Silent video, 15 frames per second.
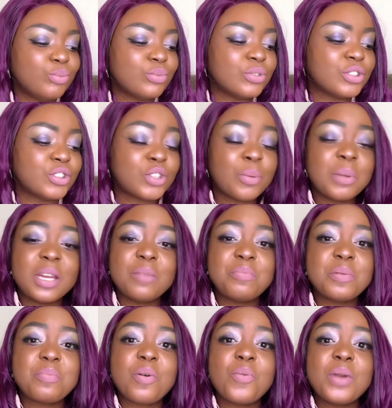so many
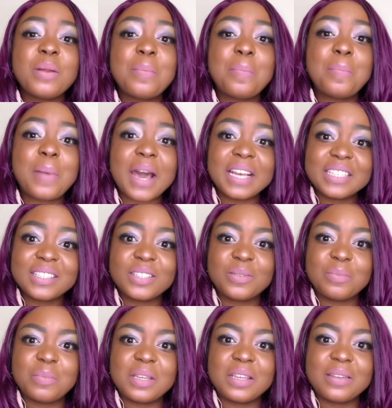people will bash
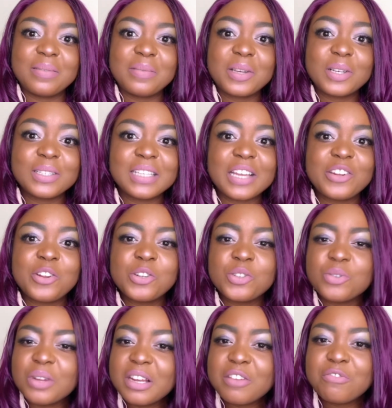me because I
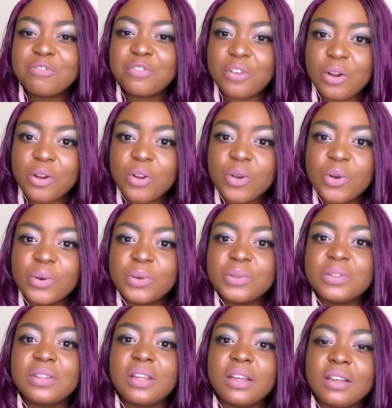don't really
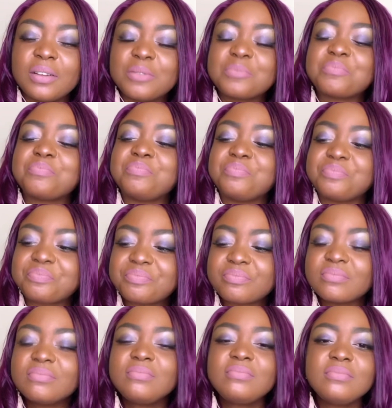follow the
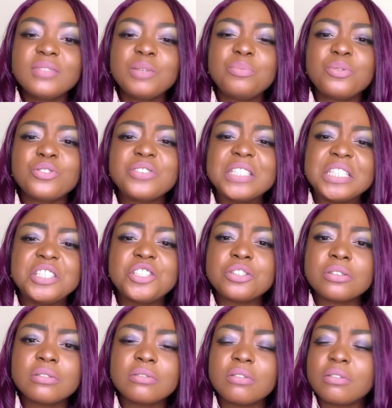
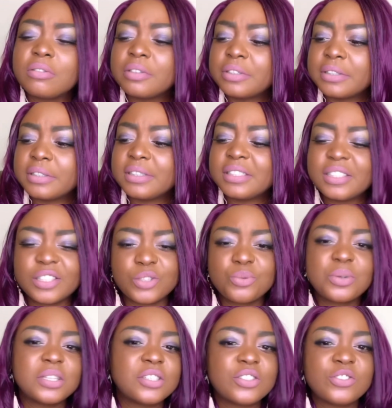procedure or the
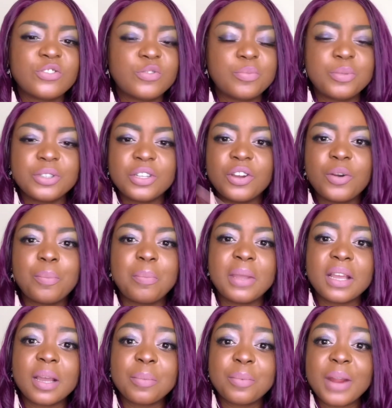sequence of putting on
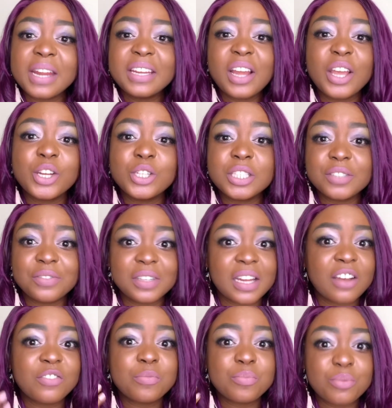makeup. Right now, I don't even
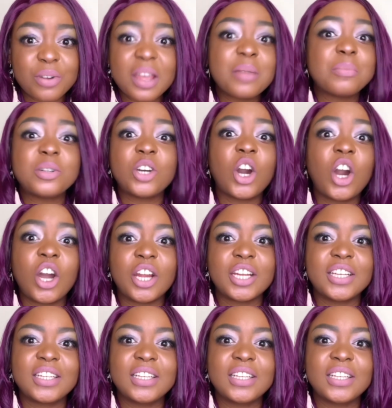have primer on,